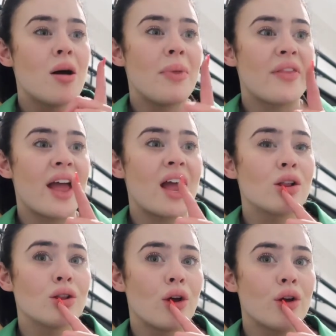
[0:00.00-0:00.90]
But they
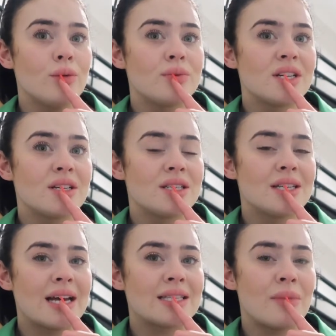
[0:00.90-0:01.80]
eloped
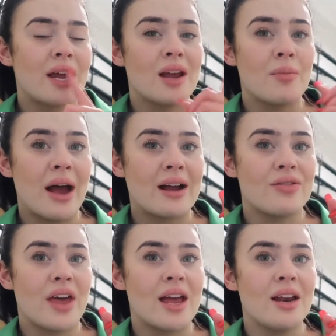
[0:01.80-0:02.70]
to Tasmania back
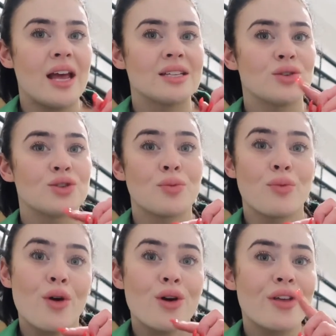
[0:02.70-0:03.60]
then, and so
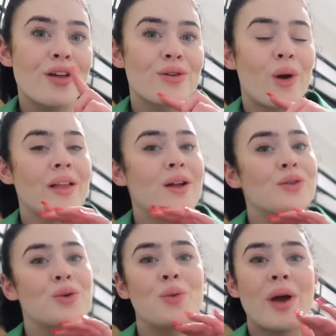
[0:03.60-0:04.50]
tomorrow they're throwing up a
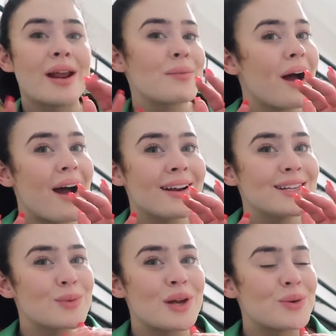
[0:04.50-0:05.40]
little wedding
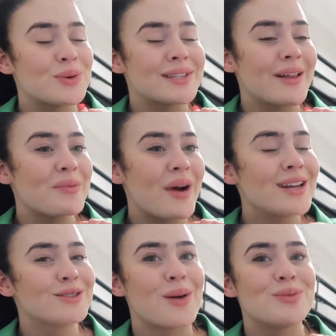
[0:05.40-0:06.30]
party so we can all
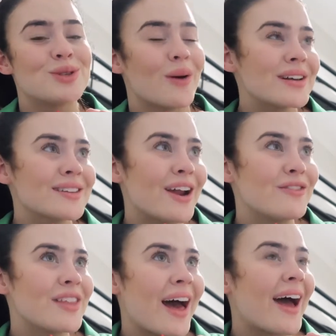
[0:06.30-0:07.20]
celebrate, so I'm so
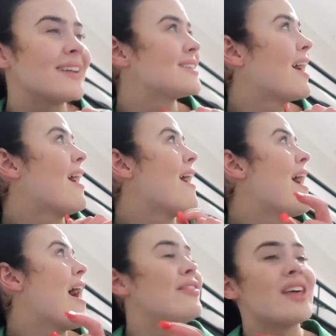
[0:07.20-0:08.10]
excited for that.
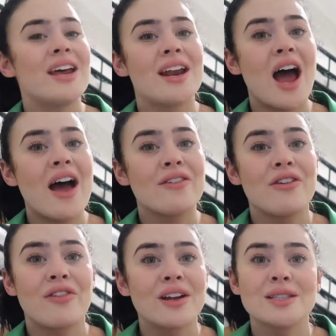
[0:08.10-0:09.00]
And then I have
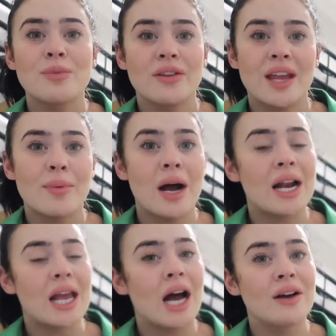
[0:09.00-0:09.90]
a friend's birthday
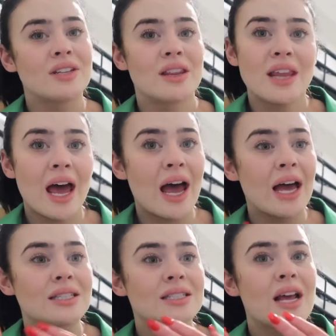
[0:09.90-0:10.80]
party after that.